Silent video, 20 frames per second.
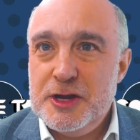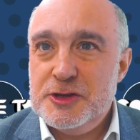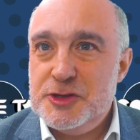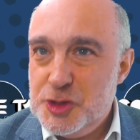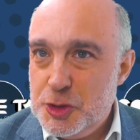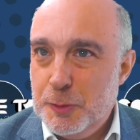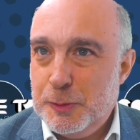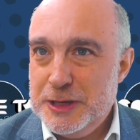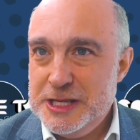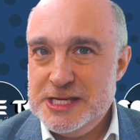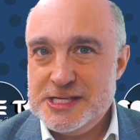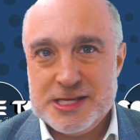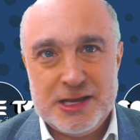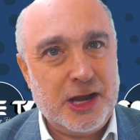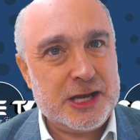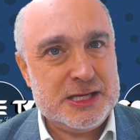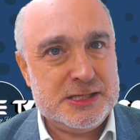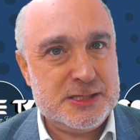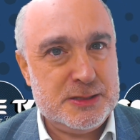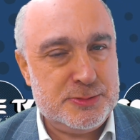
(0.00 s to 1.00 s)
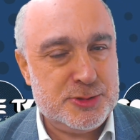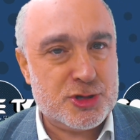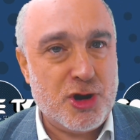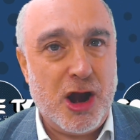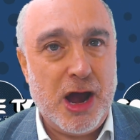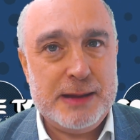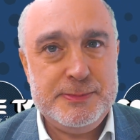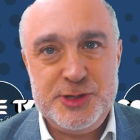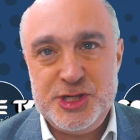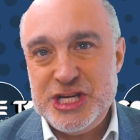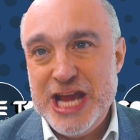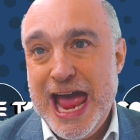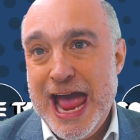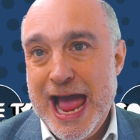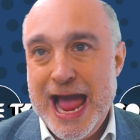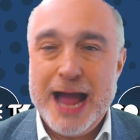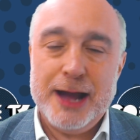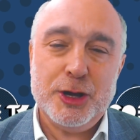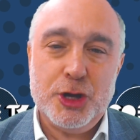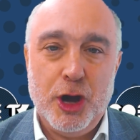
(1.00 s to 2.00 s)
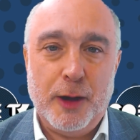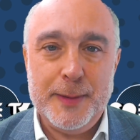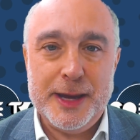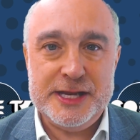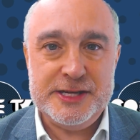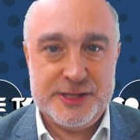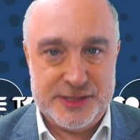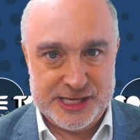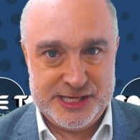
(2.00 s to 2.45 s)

Do please like and subscribe, share and comment.